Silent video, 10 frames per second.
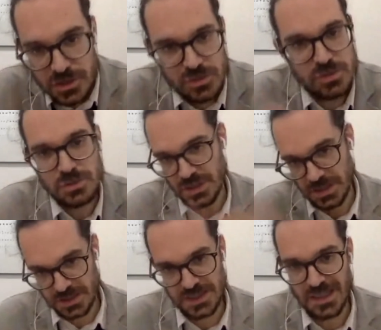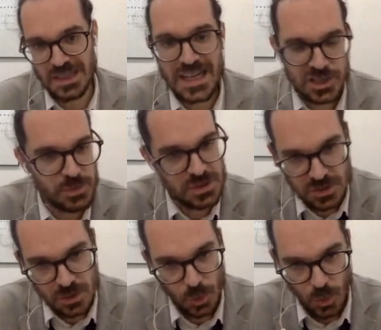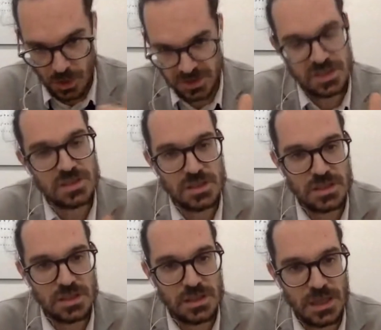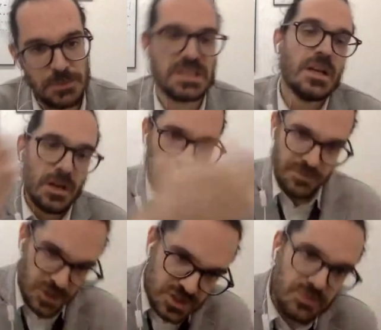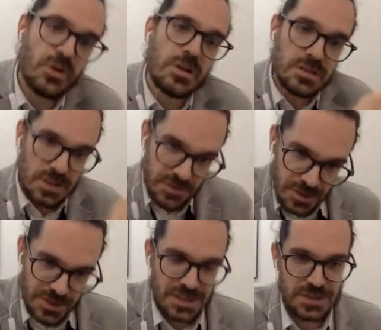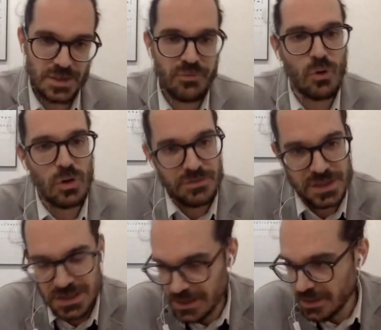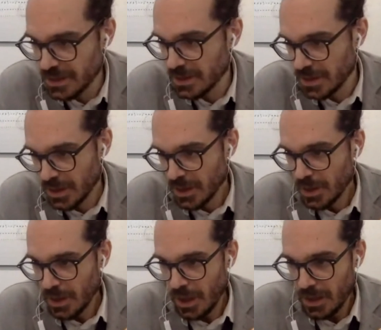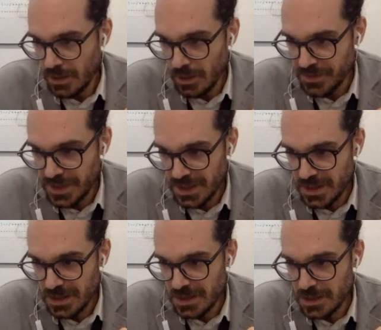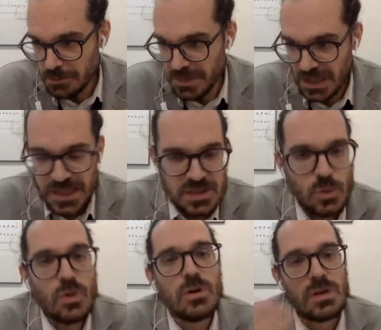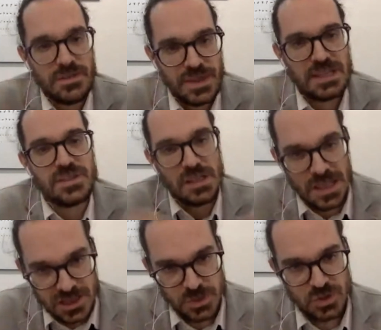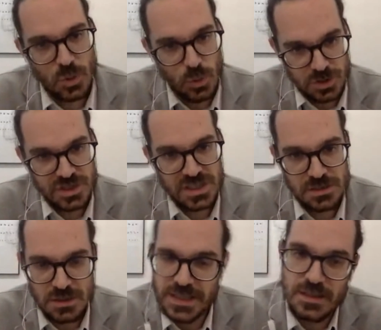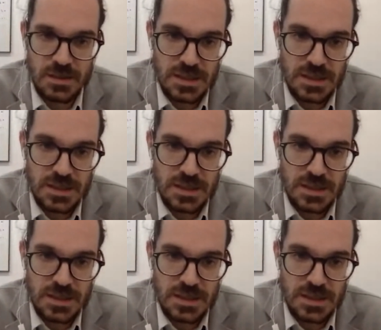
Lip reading: due to the enlargement towards, I mean, first of all, the fall of the Berlin Wall, and then the enlargement towards Central